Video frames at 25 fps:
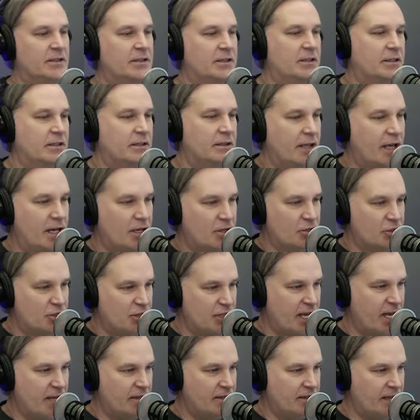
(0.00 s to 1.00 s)
that
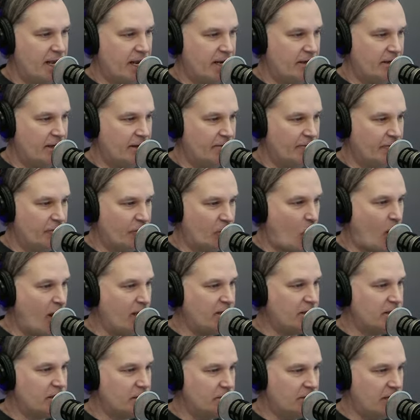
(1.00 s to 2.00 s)
she had dated him for quite
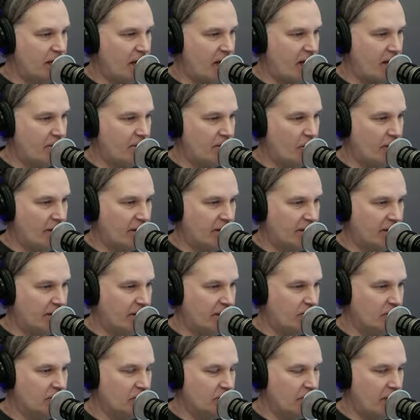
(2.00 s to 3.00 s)
some time, knowing that he
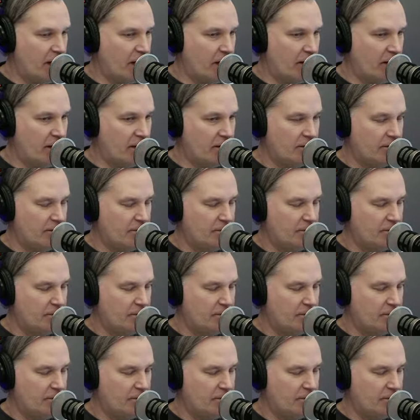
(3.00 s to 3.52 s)
was married.